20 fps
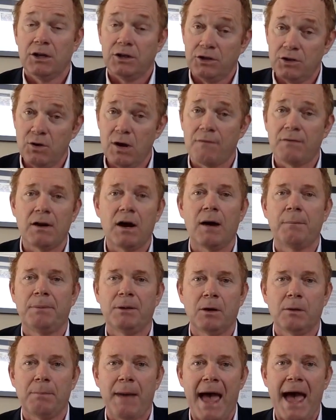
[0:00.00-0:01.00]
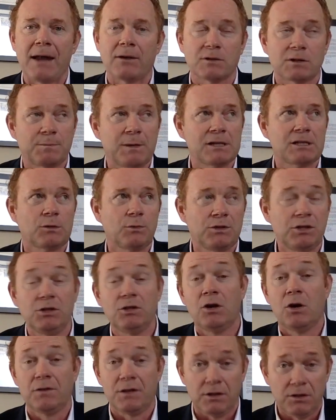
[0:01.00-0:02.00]
you have an uphill battle, especially when you
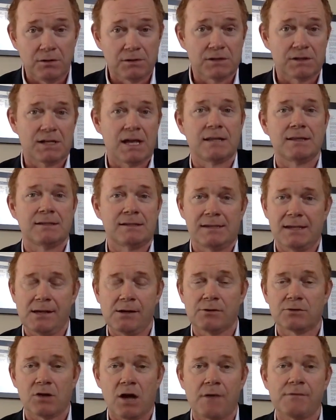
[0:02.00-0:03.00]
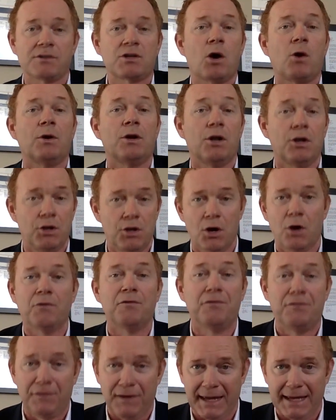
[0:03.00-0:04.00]
know that you just had the CEO's office going, no
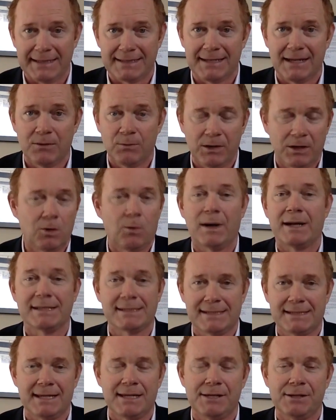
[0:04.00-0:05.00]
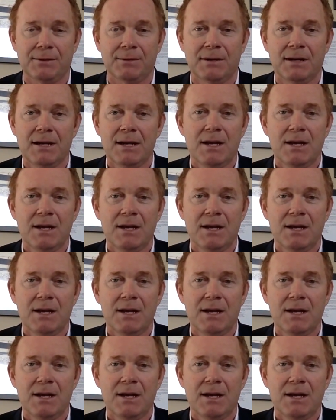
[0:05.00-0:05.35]
fit. We don't want to see you.